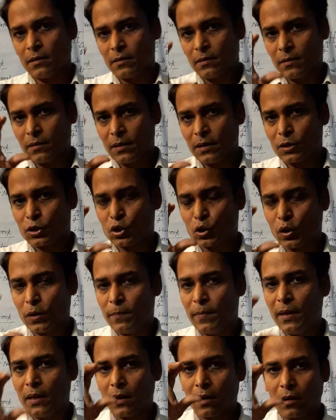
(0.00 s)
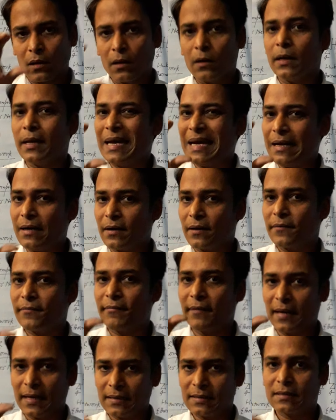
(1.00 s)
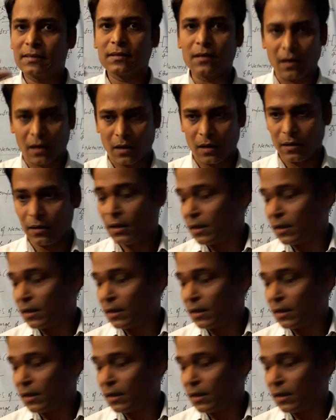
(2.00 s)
there should be a interface card,